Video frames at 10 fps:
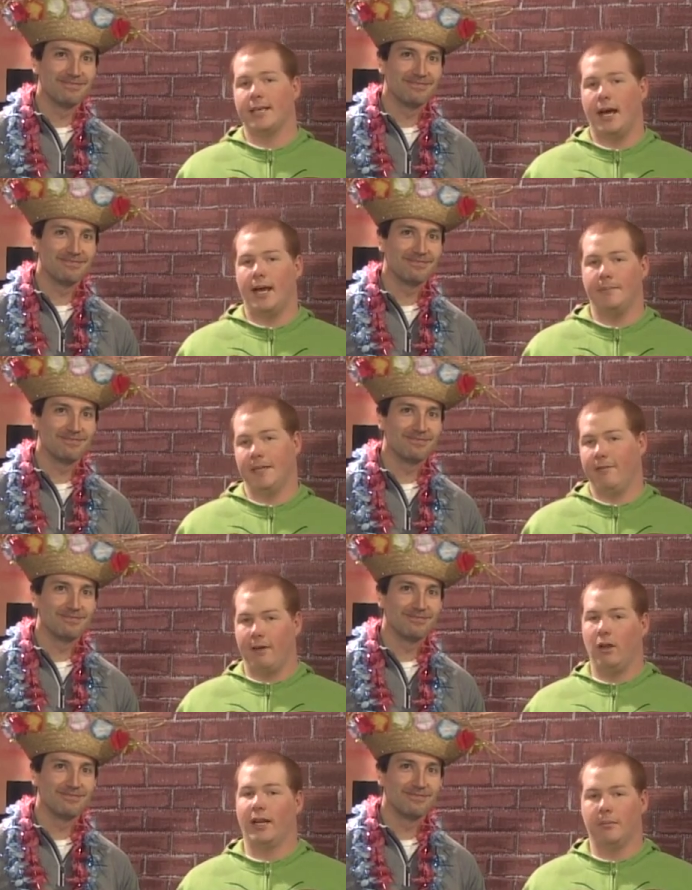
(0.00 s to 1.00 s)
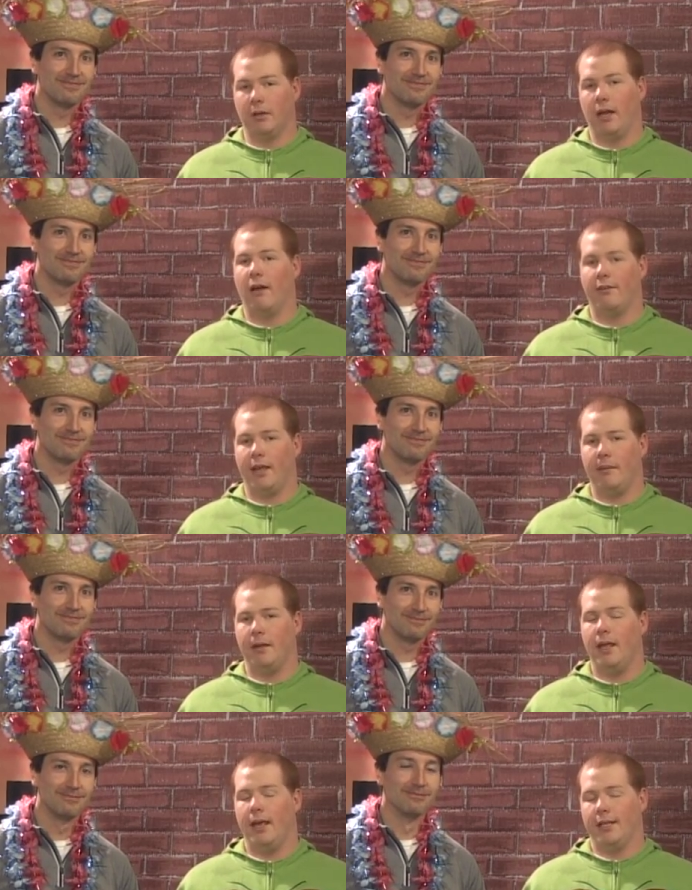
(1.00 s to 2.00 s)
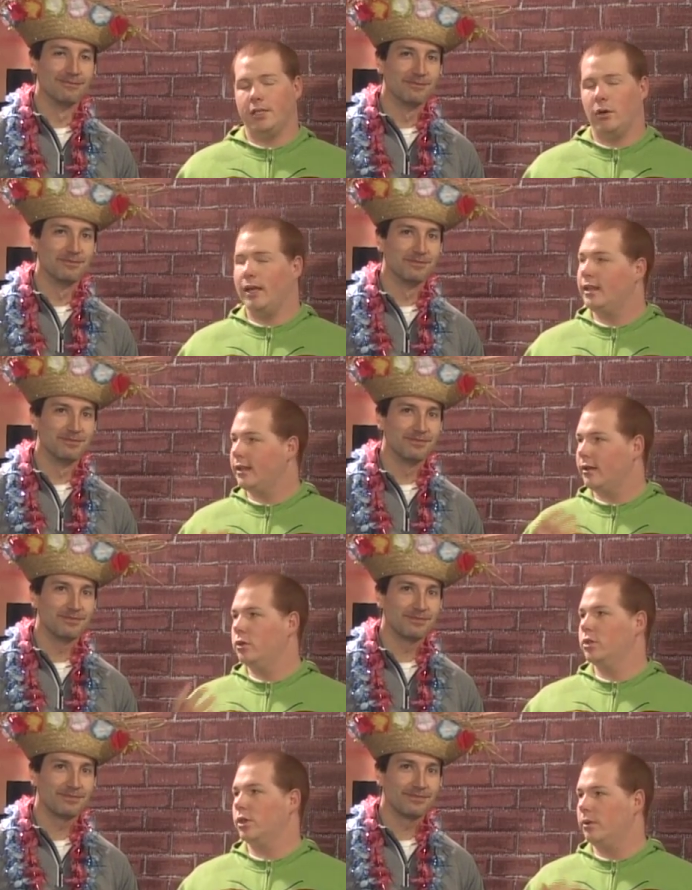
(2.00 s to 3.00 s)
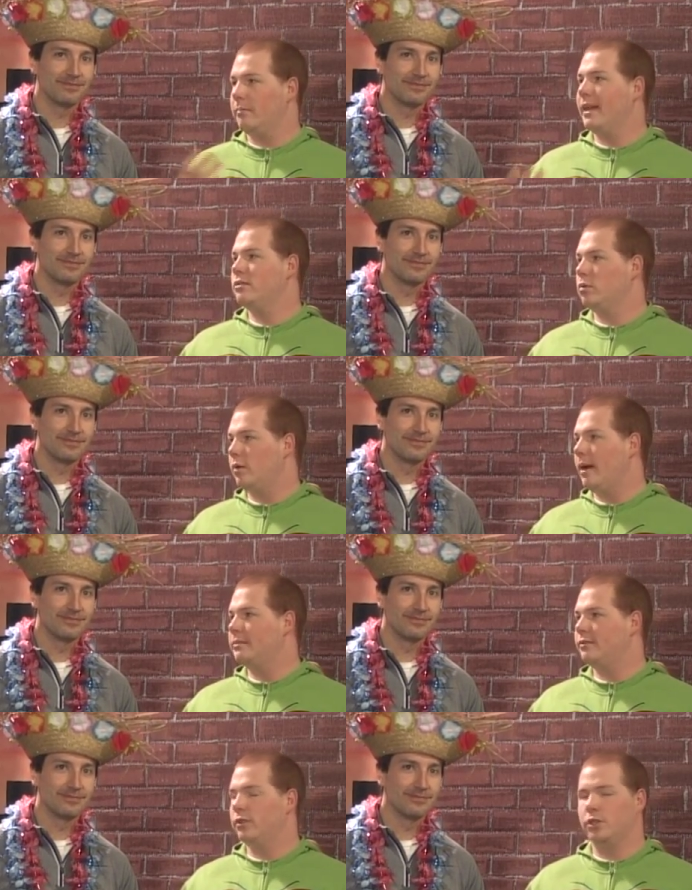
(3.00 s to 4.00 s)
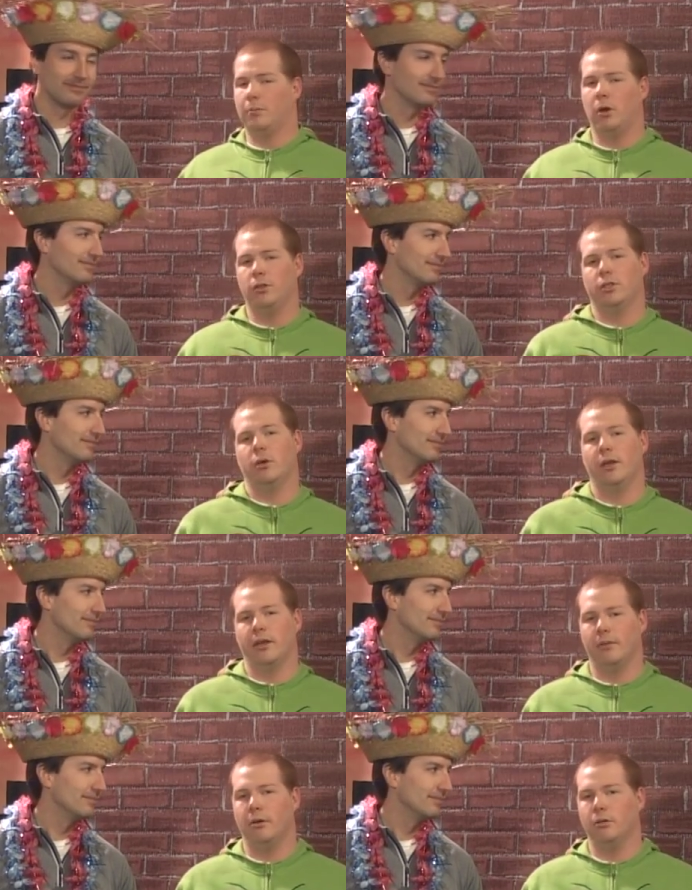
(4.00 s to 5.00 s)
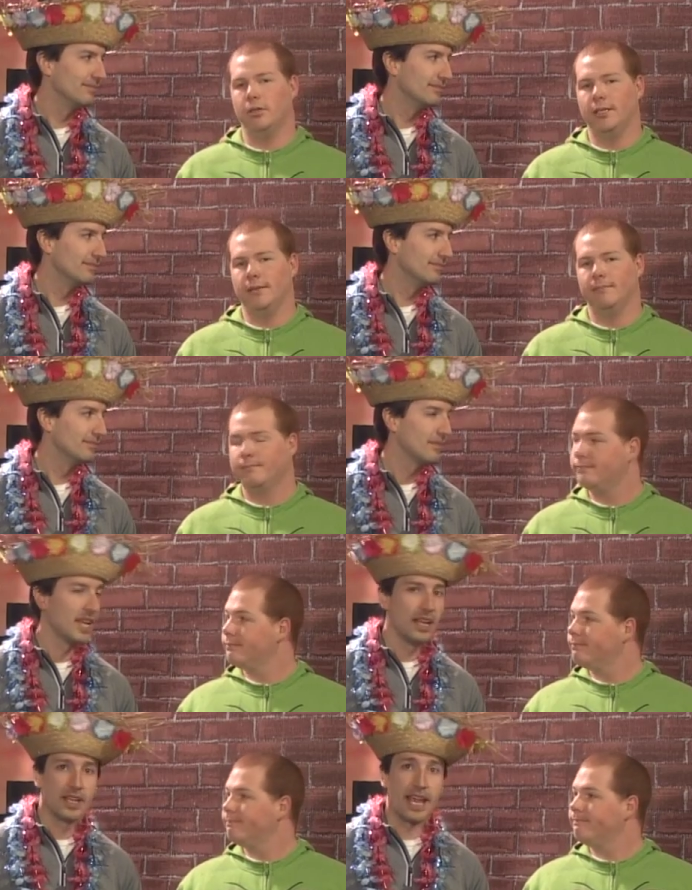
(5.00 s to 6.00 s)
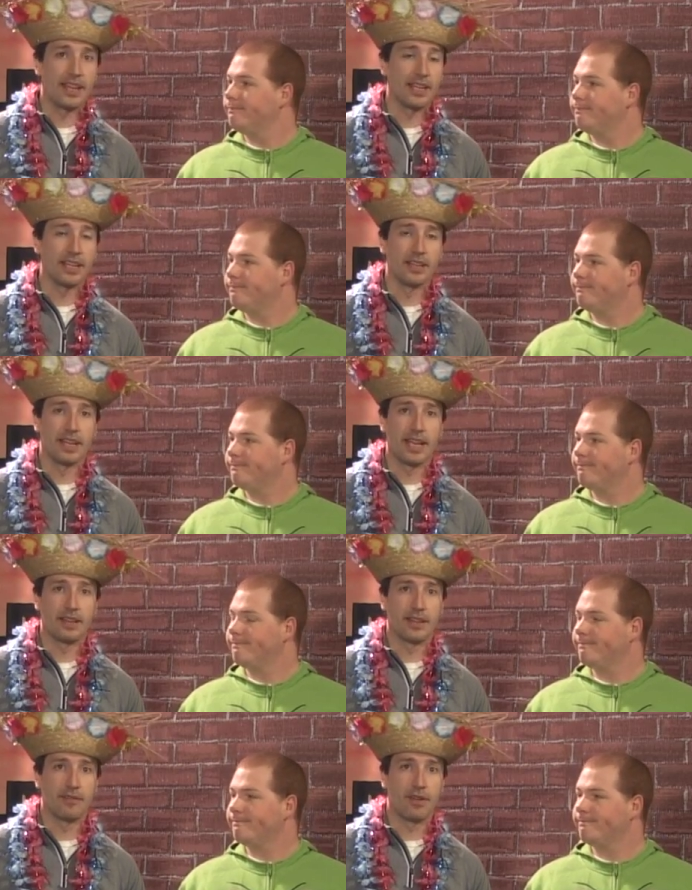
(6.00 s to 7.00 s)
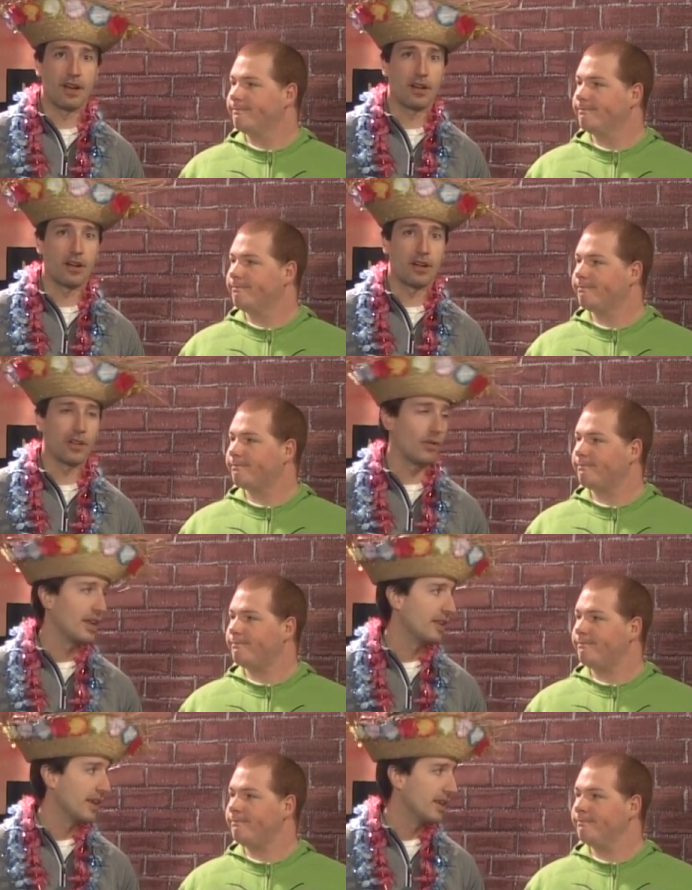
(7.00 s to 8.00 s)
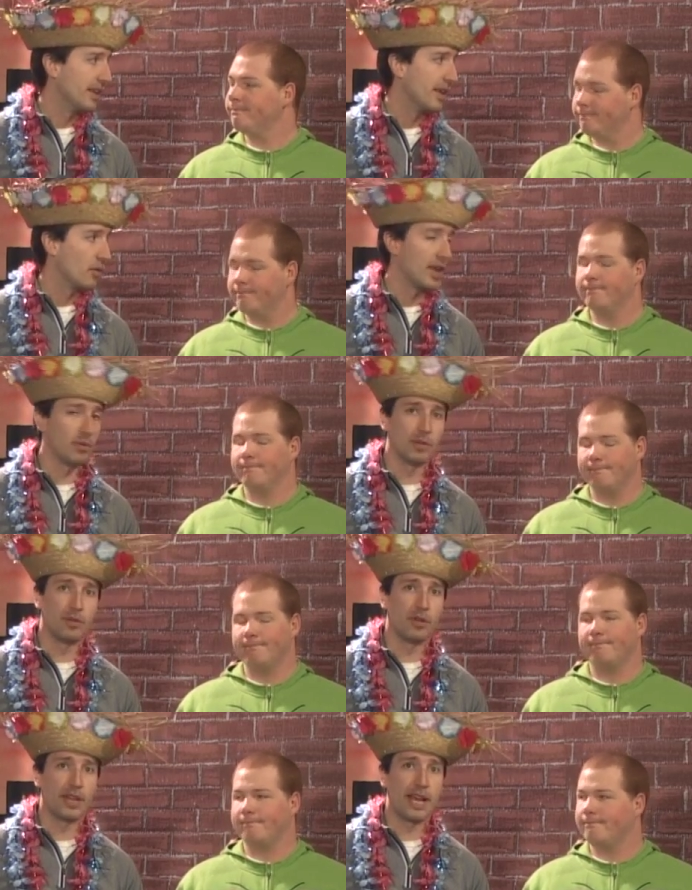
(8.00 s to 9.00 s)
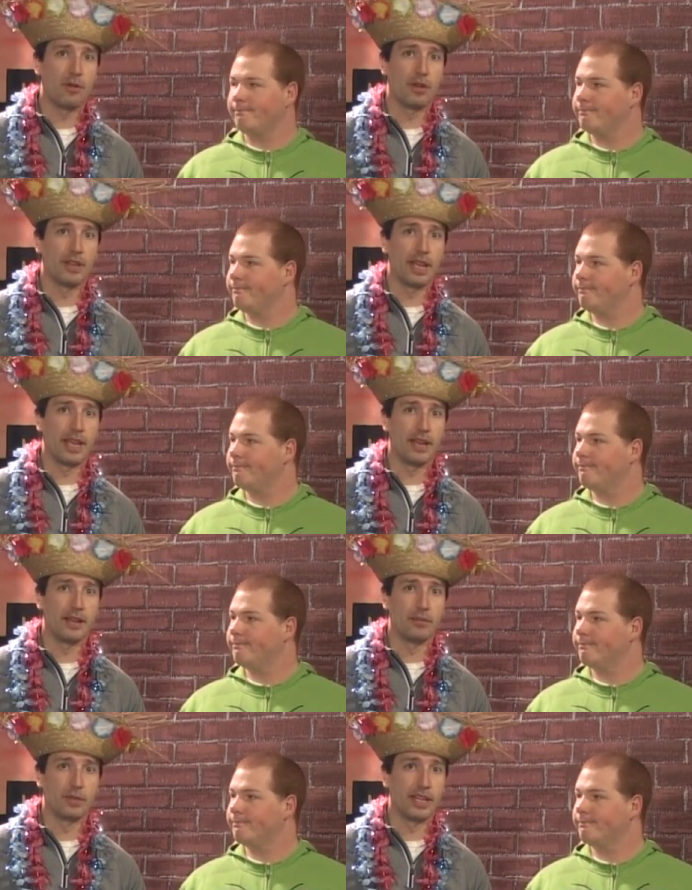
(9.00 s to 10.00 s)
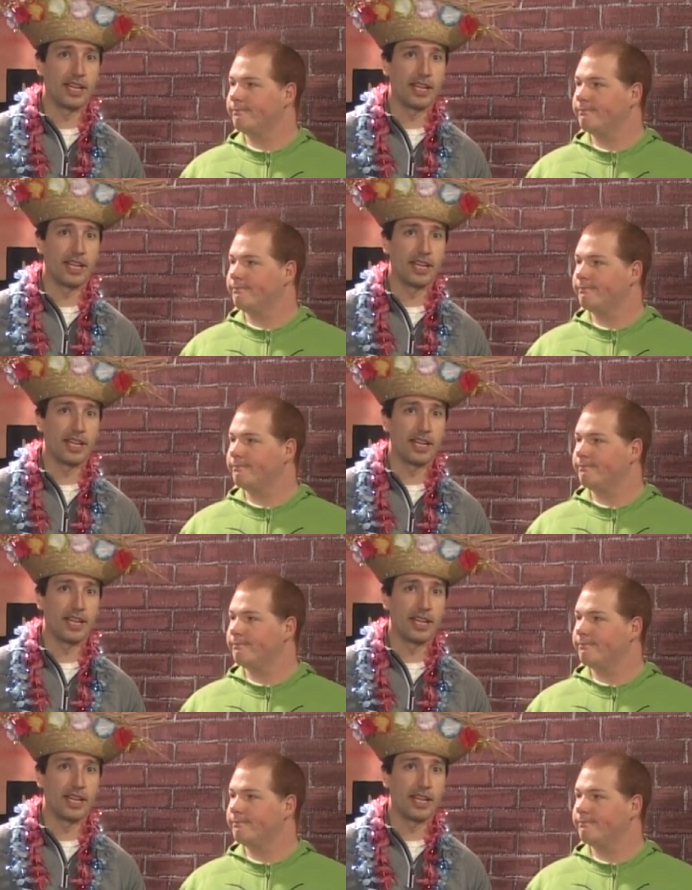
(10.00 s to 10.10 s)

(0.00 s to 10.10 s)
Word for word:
Speaker 1: times it felt like a playoff game and so i think those are good mental reps for the spartans going into the postseason
Speaker 2: yeah, they did. They they fought hard all the way to the end, and they were able to pull it out when they uh, when they